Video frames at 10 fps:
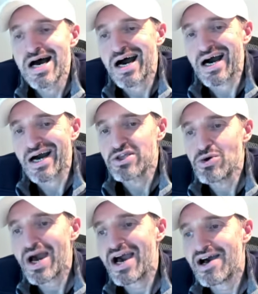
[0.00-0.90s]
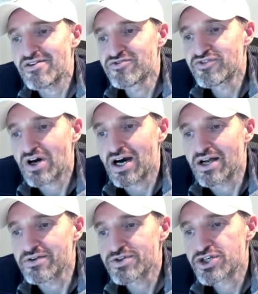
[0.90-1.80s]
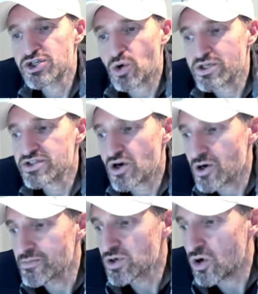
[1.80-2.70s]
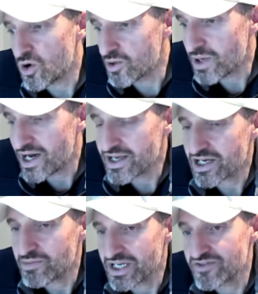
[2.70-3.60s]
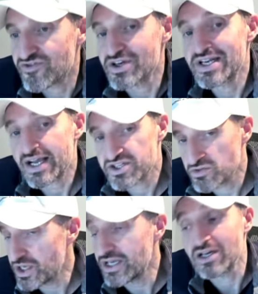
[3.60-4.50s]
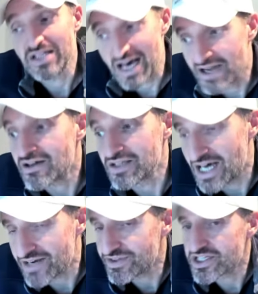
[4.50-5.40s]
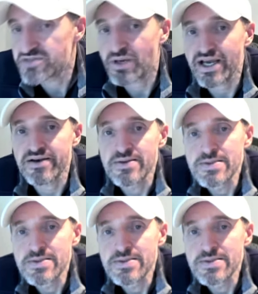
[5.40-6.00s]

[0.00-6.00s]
Uh, you have uh, short-term call buying coming in for next week. A lot, a lot of it, despite.